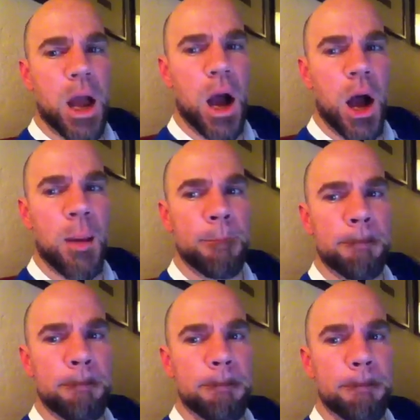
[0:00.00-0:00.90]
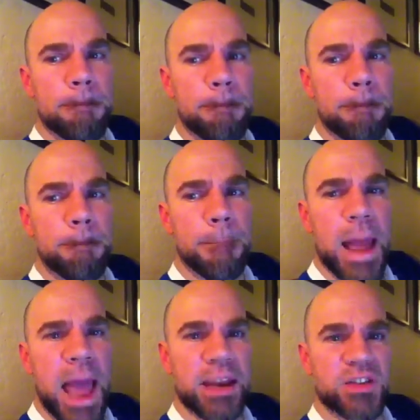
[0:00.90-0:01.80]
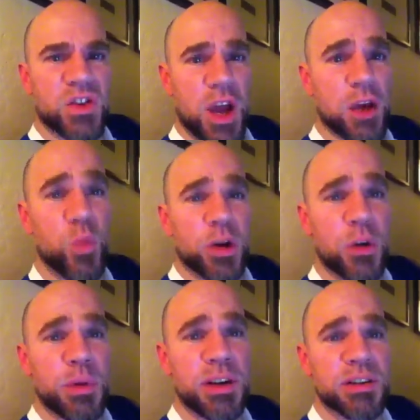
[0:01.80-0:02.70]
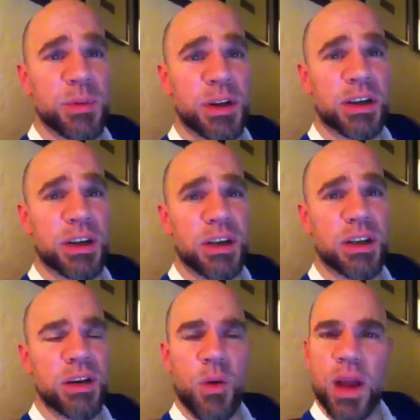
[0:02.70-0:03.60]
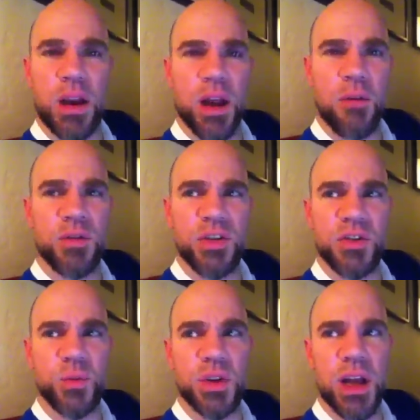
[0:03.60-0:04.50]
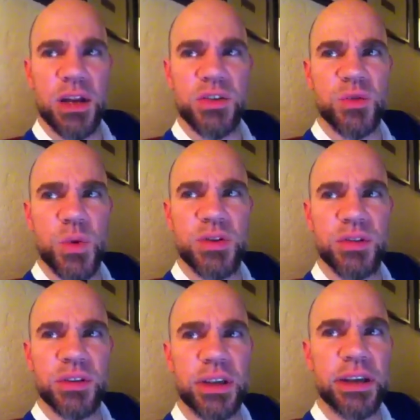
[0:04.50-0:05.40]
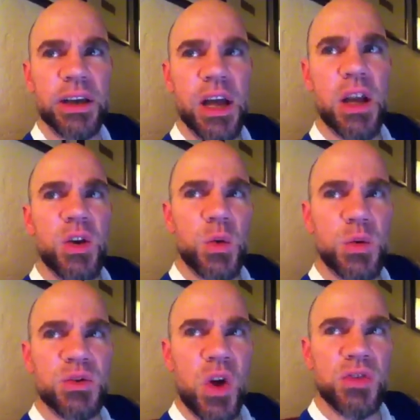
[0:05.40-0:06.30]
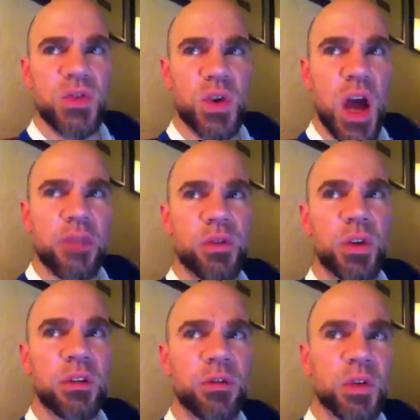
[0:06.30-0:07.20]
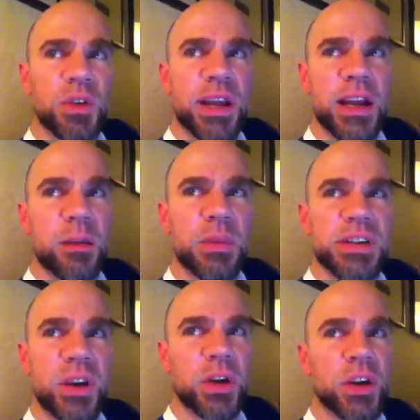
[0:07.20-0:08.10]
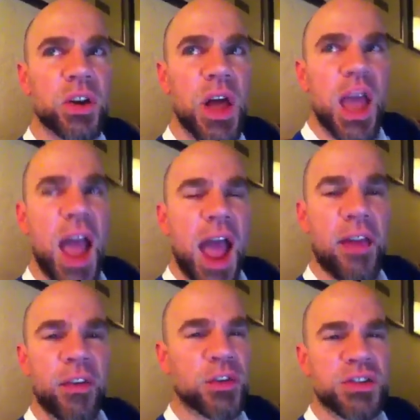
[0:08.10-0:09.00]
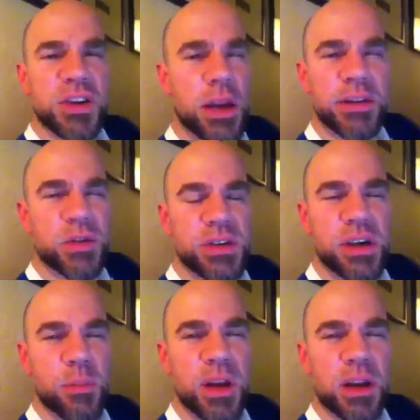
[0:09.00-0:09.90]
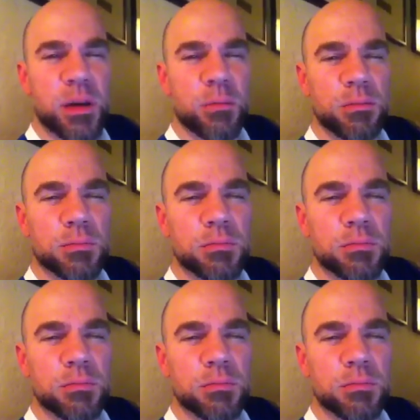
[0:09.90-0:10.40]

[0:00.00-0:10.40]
And it's kind of weird because I'm like, you know, I had a conversation with a guy just recently who was also kind of looking for dating material, and they're just not interested in meeting him.